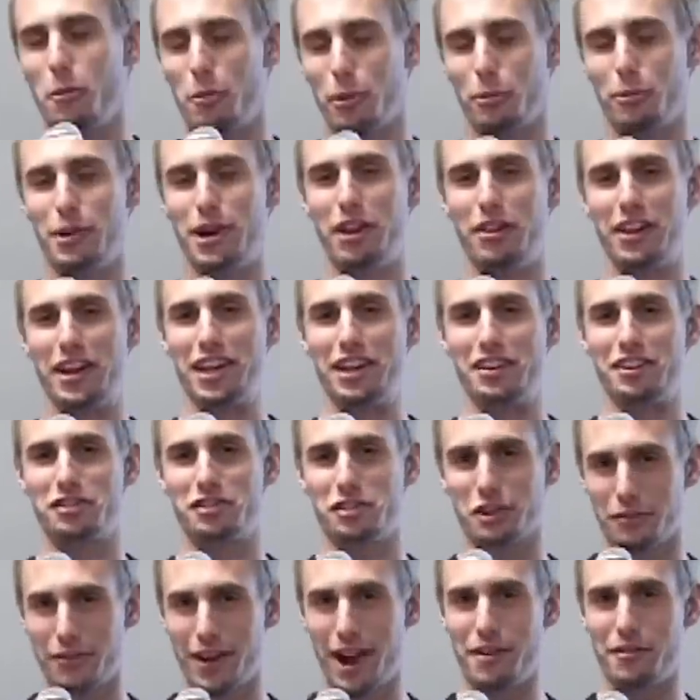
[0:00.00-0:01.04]
when
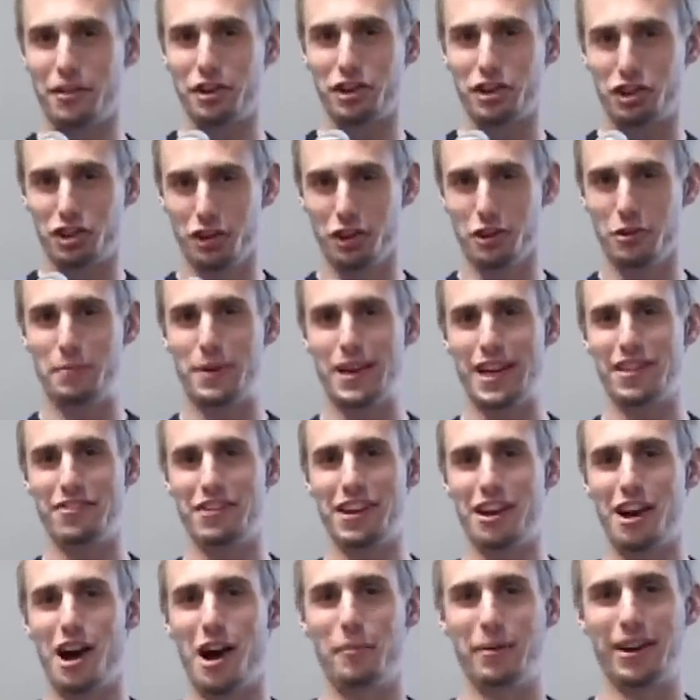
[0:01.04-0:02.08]
kind of our surroundings were kind
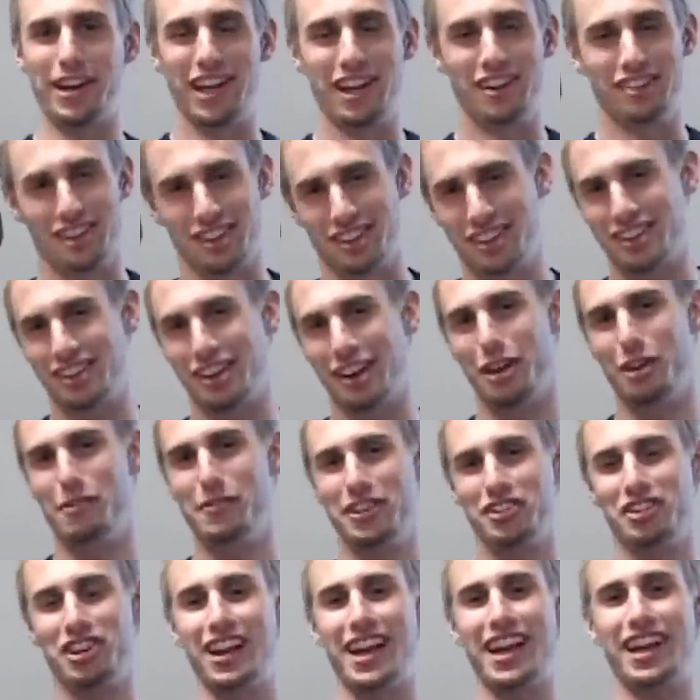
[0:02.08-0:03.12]
of
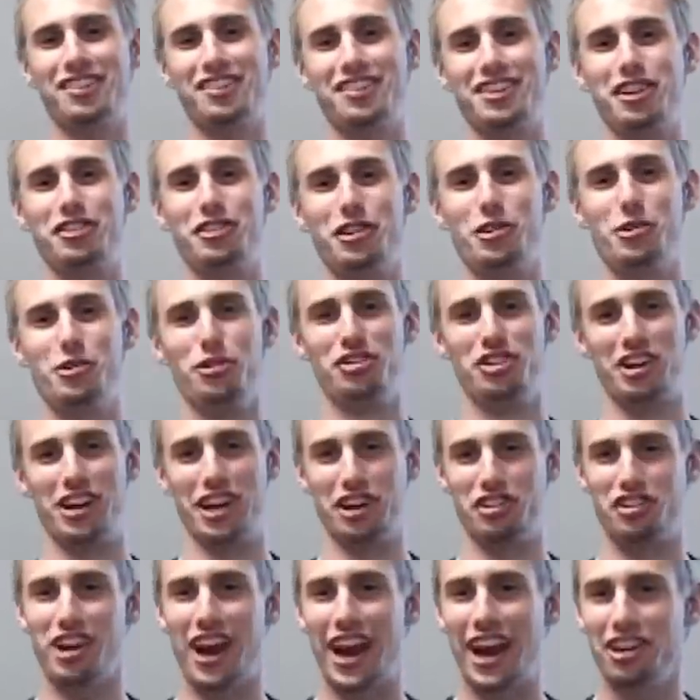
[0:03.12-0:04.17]
very bare,
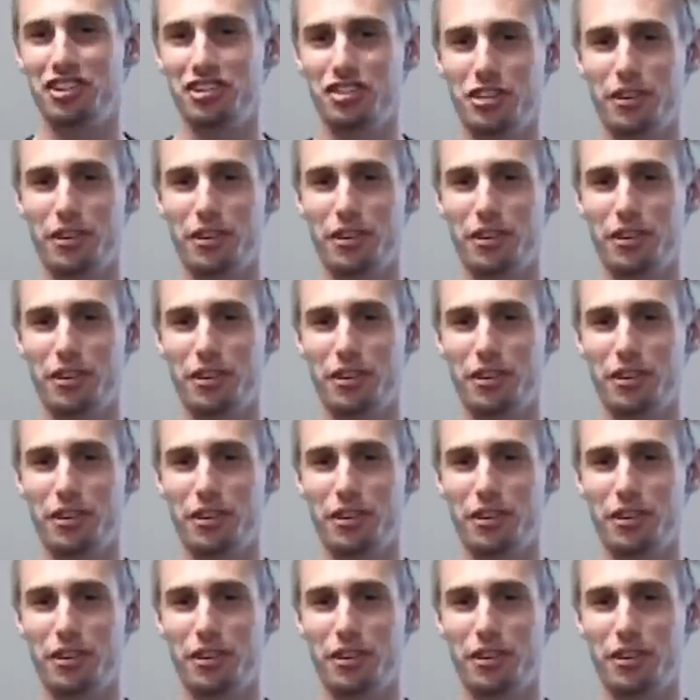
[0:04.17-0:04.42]
very bare